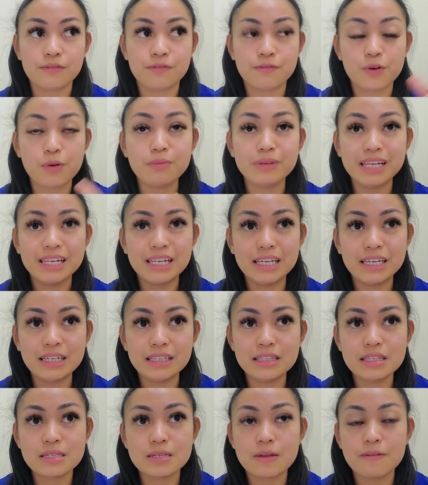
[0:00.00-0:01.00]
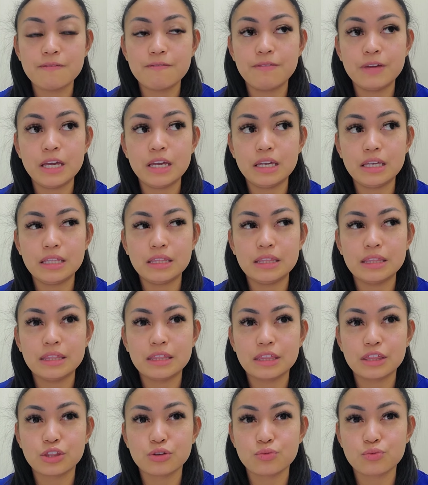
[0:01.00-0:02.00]
From leads
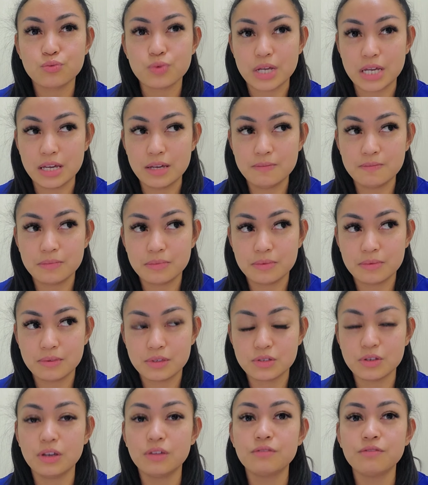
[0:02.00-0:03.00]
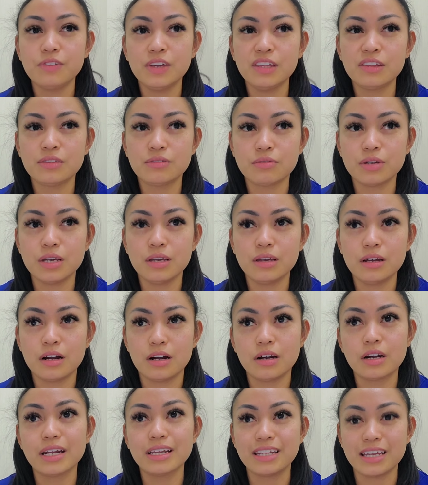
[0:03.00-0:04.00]
V3, so in V3,
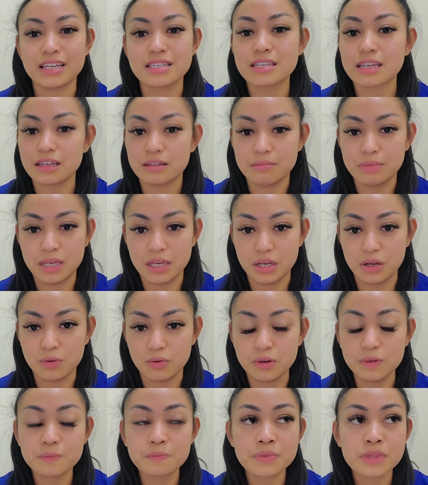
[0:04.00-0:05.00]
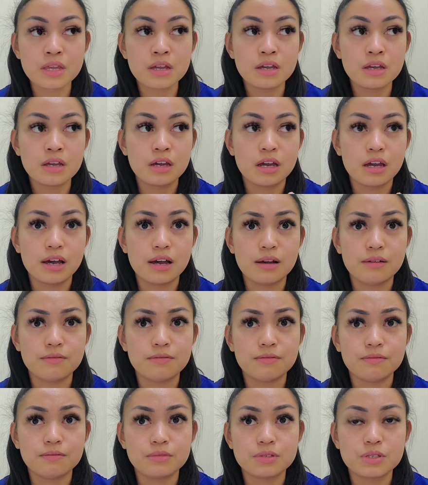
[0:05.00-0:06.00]
R and S can be equal.
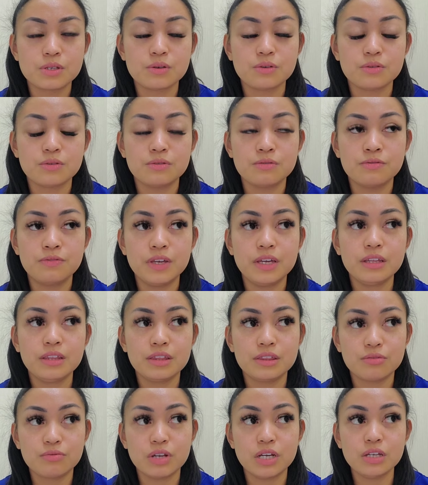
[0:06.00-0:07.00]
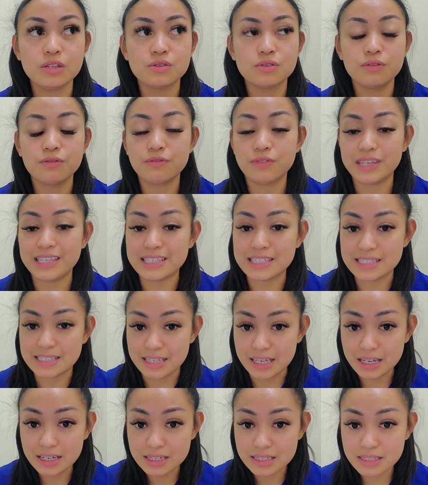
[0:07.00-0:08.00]
So V3 to
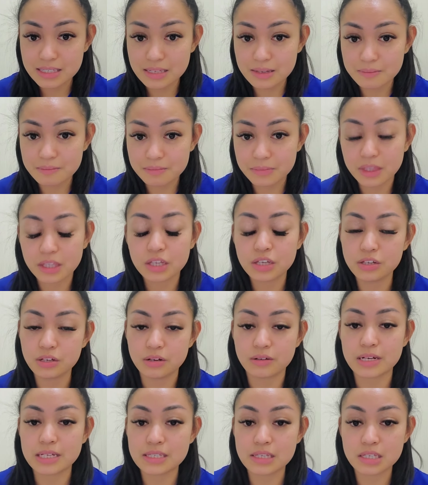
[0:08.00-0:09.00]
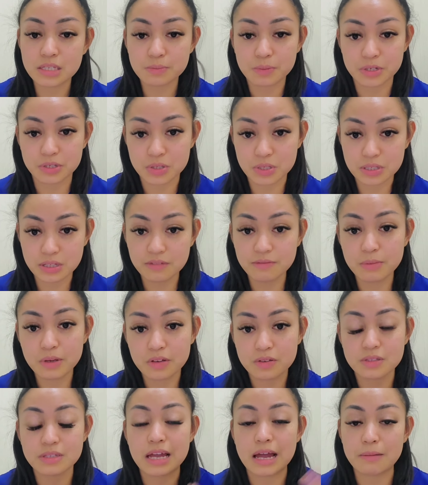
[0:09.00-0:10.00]
V6, QRS is positive
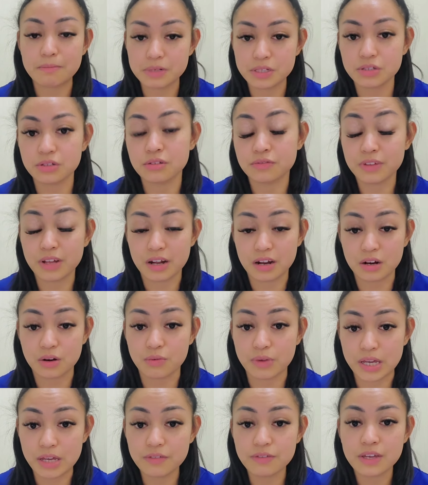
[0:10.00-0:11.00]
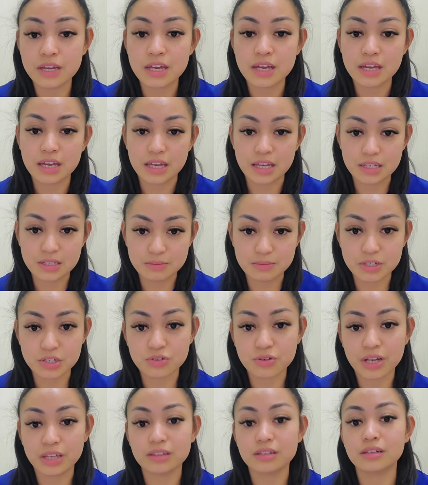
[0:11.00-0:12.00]
because the amplitude of the R wave is much
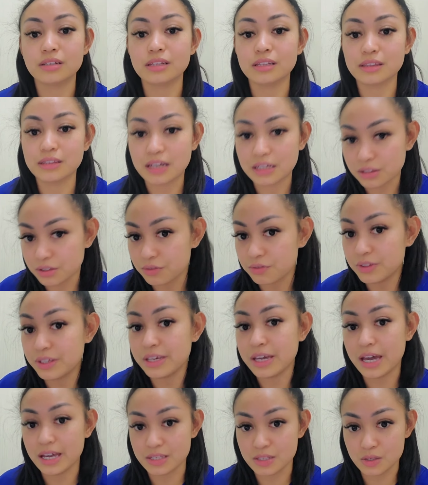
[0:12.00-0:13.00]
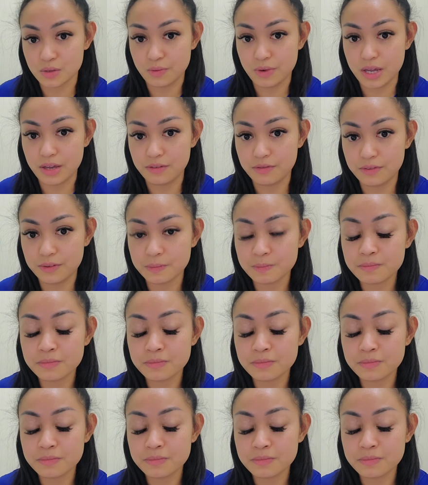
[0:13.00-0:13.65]
greater than that of the S wave.